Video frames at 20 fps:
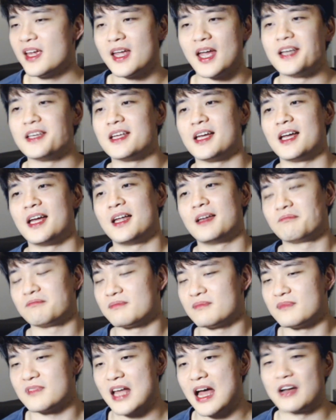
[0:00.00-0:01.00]
and
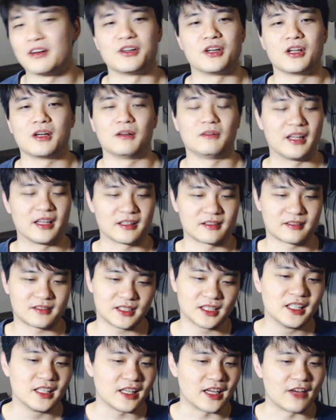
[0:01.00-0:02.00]
then, I don't know, like,